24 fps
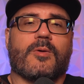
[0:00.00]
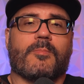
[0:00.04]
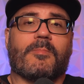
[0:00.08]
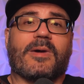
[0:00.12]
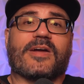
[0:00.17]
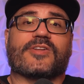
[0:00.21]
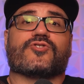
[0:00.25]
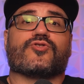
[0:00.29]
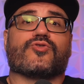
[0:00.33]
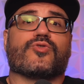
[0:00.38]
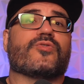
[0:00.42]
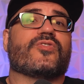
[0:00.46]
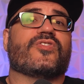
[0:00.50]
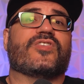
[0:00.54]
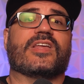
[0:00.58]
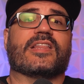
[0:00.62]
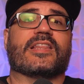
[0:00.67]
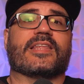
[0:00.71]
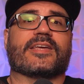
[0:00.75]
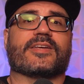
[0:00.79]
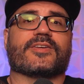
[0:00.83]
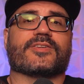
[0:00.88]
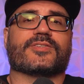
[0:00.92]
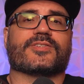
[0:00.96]
my true
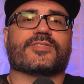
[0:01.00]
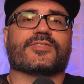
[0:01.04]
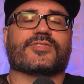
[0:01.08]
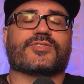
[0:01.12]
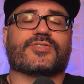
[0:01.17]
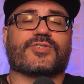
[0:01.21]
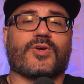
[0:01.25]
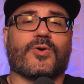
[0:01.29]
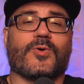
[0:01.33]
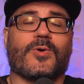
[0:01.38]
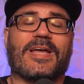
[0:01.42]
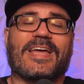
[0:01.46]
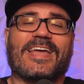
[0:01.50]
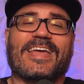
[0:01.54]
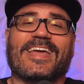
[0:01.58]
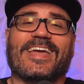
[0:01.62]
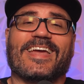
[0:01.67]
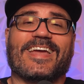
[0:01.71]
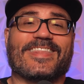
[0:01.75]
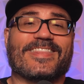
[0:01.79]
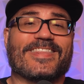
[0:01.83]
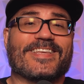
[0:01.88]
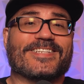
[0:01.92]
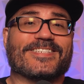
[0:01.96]
feelings. So
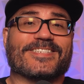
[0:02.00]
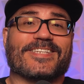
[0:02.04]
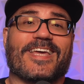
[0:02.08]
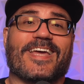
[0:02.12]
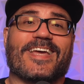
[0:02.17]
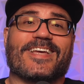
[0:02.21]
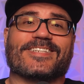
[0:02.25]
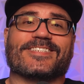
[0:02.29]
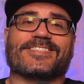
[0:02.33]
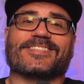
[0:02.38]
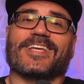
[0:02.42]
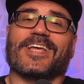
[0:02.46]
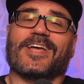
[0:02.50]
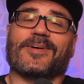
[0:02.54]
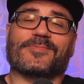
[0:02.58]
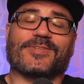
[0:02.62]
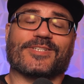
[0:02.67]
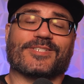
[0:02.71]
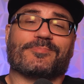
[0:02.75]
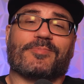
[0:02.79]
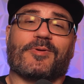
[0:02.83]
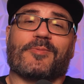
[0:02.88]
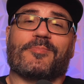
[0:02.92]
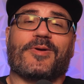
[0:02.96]
in this case, I'm
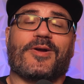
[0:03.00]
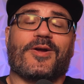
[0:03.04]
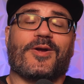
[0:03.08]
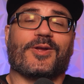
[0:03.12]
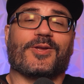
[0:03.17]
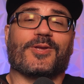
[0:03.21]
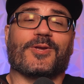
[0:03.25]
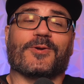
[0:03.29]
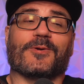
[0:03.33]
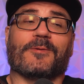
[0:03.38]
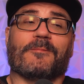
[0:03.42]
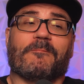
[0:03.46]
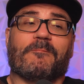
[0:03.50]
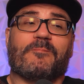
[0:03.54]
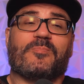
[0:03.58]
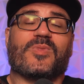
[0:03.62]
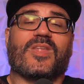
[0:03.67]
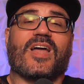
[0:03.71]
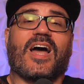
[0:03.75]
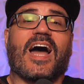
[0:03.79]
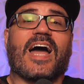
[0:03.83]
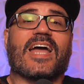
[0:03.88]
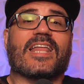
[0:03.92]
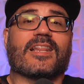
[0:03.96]
just preparing you.
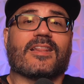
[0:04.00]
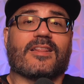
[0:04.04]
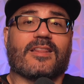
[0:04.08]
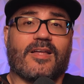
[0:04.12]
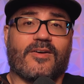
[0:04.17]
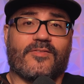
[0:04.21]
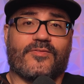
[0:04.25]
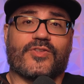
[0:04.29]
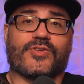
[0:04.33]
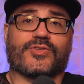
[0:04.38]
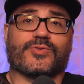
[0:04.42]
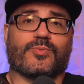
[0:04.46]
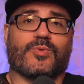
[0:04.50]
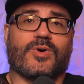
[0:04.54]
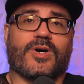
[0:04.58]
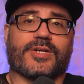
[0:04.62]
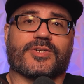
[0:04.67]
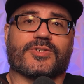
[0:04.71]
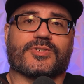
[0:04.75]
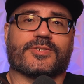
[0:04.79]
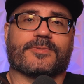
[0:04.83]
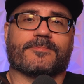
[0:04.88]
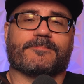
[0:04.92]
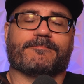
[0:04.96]
I love this
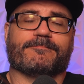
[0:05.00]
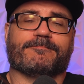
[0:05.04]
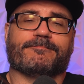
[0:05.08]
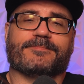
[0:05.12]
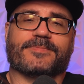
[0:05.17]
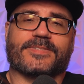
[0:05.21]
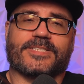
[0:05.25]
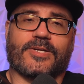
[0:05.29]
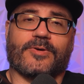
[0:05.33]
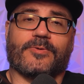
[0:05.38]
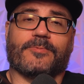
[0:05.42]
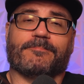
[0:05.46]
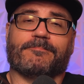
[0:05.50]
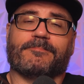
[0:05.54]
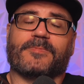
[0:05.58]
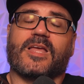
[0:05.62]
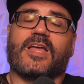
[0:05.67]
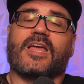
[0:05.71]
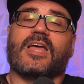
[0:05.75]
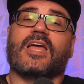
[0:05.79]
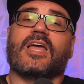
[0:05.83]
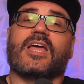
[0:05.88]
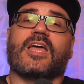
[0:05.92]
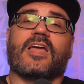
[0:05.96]
watch. So
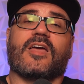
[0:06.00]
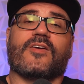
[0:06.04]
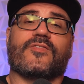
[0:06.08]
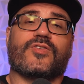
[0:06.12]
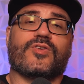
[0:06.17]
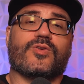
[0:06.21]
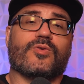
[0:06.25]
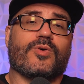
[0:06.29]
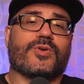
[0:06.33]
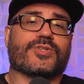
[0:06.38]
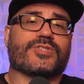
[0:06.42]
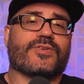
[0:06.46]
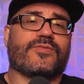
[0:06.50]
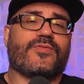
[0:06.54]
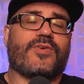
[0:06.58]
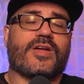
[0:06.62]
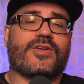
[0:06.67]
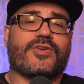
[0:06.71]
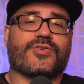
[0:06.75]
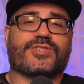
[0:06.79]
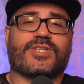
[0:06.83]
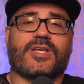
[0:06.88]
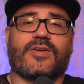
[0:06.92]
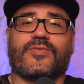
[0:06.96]
if you also
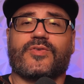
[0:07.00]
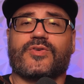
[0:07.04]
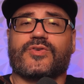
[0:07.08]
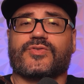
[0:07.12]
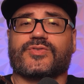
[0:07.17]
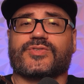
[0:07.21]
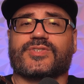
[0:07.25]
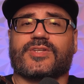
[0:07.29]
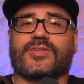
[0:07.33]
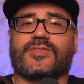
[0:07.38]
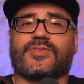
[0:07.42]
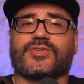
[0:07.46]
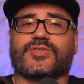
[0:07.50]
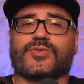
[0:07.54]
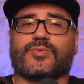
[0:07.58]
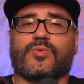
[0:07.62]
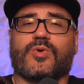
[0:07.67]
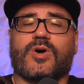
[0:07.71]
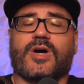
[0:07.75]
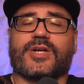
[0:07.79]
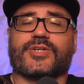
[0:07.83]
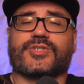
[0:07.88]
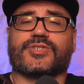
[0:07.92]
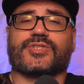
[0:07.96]
find yourself interested in this
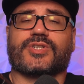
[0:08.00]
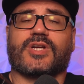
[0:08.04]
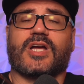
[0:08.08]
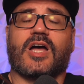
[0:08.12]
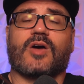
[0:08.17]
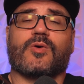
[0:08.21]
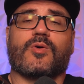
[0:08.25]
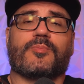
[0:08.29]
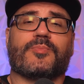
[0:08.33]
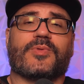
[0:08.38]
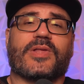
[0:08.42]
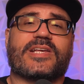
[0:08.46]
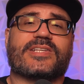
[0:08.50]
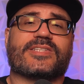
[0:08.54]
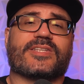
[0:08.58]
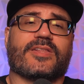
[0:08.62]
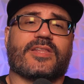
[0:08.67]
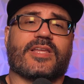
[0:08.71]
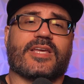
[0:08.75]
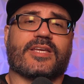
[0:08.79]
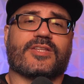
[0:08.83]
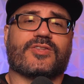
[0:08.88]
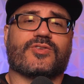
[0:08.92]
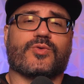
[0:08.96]
watch, I will place a
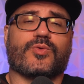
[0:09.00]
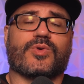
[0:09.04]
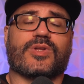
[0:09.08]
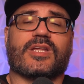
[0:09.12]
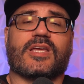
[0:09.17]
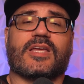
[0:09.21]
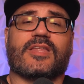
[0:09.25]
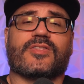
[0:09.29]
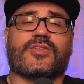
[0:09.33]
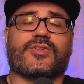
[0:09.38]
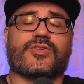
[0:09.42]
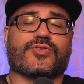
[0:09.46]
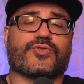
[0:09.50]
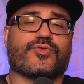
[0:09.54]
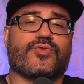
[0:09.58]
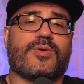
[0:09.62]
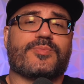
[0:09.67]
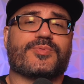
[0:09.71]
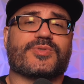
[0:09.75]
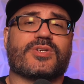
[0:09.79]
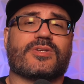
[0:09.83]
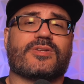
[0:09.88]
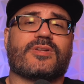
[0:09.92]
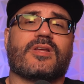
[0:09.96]
link to it in the
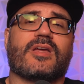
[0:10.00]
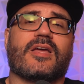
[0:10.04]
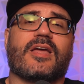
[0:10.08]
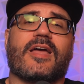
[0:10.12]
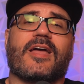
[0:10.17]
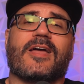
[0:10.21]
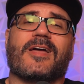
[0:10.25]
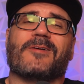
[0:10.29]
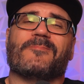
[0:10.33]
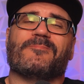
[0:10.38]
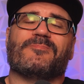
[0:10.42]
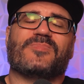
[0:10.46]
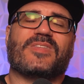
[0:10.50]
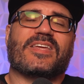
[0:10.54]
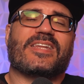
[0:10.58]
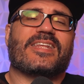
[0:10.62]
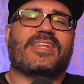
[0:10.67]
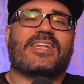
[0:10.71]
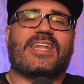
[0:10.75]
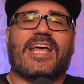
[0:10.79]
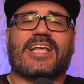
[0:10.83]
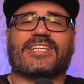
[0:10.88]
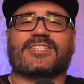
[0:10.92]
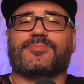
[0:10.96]
description. They
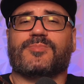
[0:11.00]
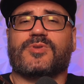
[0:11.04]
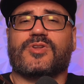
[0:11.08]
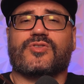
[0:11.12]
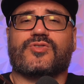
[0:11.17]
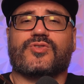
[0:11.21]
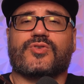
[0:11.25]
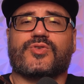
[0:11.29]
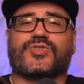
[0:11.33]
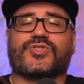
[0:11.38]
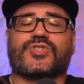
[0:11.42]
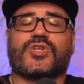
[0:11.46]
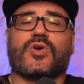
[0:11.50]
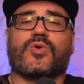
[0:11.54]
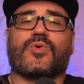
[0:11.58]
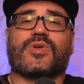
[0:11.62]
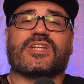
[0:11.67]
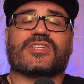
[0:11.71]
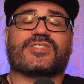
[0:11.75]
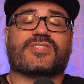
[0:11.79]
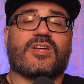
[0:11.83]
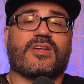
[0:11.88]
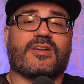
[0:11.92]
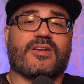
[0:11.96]
didn't ask me to do so, and
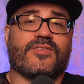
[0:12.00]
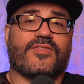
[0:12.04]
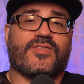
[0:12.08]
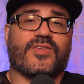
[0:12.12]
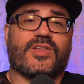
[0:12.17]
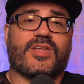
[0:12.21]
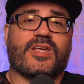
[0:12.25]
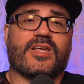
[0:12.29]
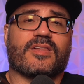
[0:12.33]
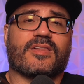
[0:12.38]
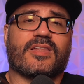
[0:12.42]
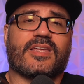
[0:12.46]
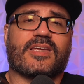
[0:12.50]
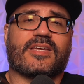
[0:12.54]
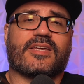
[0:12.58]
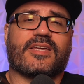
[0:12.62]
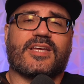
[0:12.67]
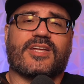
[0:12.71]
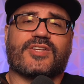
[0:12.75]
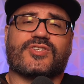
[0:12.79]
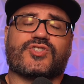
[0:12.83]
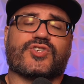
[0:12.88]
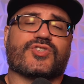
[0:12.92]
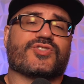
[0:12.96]
it's not an affiliate link.
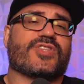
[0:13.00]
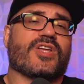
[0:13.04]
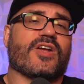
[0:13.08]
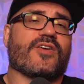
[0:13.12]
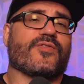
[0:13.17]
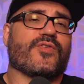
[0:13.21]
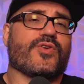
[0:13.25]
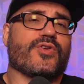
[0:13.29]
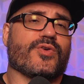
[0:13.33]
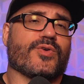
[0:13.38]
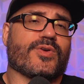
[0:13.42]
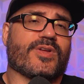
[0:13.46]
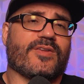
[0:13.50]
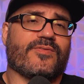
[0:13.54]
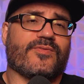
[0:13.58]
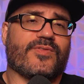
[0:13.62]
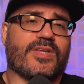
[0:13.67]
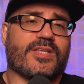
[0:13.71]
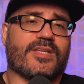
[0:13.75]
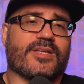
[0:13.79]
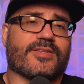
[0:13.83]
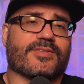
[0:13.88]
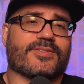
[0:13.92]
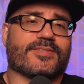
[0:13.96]
It's just there for your
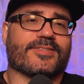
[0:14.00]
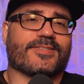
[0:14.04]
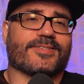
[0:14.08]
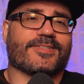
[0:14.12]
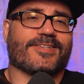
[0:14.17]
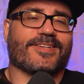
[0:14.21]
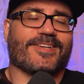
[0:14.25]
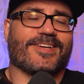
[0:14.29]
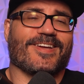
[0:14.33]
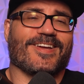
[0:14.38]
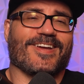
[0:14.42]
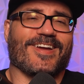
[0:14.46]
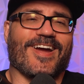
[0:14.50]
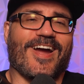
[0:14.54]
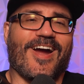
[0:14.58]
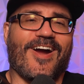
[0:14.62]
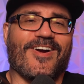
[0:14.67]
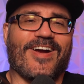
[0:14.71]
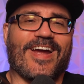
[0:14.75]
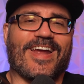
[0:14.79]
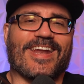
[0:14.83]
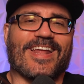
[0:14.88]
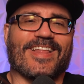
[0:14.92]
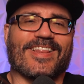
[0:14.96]
convenience. All
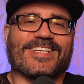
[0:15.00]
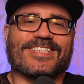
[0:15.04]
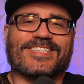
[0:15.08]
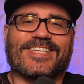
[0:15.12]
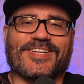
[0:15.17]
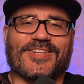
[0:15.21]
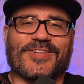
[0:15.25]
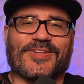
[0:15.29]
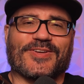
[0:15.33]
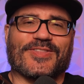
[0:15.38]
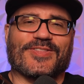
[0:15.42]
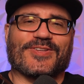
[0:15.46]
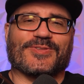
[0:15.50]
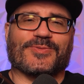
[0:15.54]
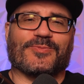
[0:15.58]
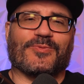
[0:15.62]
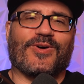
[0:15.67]
right, now let's take a look at this